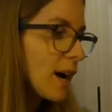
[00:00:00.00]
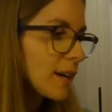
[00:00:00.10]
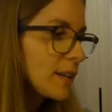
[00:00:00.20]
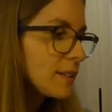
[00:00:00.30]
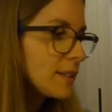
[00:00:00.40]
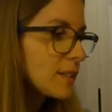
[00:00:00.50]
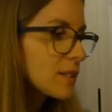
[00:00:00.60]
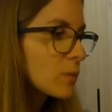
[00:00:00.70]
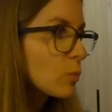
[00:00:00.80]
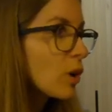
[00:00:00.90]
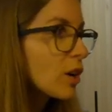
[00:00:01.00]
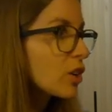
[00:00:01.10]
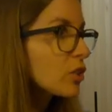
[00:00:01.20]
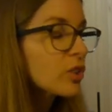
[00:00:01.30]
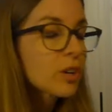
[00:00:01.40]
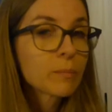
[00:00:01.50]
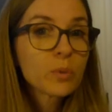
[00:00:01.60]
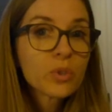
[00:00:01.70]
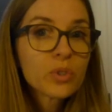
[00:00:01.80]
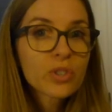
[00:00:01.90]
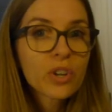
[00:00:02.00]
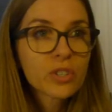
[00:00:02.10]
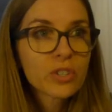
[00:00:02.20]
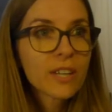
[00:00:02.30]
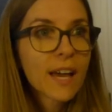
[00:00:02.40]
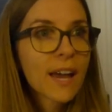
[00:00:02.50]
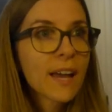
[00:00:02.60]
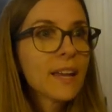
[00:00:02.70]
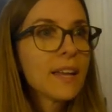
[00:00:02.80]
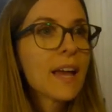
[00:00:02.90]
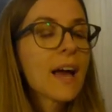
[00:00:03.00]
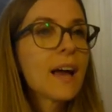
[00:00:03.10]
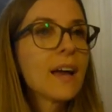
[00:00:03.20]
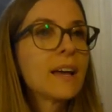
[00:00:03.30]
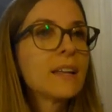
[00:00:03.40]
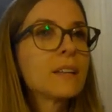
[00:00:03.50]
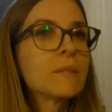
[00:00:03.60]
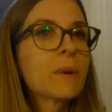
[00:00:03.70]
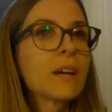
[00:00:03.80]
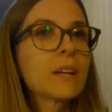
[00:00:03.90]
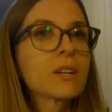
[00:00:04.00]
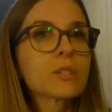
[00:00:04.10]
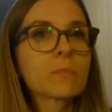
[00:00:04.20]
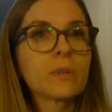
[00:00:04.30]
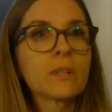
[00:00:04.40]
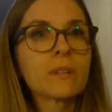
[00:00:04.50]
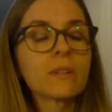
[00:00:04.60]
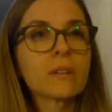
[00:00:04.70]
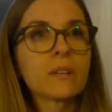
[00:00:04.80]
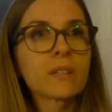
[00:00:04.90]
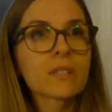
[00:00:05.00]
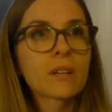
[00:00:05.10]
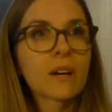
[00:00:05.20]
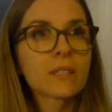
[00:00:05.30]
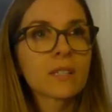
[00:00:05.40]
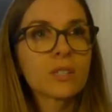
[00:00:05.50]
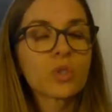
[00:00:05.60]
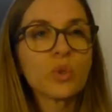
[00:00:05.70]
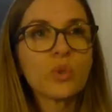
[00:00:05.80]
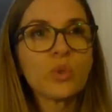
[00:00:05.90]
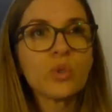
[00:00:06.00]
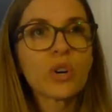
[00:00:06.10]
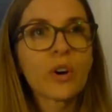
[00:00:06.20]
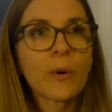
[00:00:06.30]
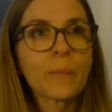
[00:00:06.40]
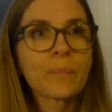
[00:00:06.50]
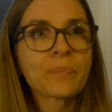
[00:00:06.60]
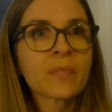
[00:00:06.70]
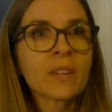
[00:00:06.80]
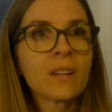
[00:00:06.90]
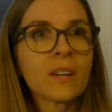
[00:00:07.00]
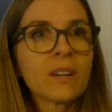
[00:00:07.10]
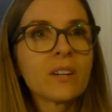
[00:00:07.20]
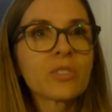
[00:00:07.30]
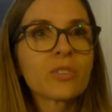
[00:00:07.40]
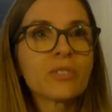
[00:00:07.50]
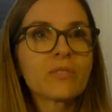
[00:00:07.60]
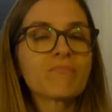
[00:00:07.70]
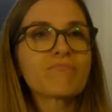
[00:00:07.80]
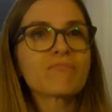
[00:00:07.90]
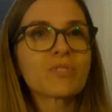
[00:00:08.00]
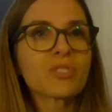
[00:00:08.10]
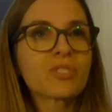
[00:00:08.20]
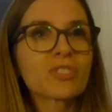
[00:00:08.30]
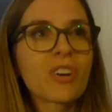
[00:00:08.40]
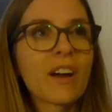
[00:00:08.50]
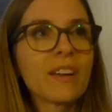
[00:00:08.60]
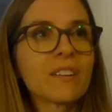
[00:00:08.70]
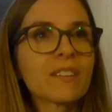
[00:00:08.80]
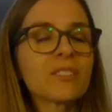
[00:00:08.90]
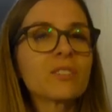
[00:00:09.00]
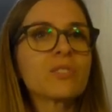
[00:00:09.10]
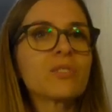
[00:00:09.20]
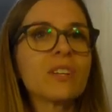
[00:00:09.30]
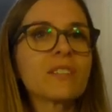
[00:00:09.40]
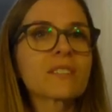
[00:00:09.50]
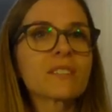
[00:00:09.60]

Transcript: I did some work on the computer today, and my husband started to do the, to try and do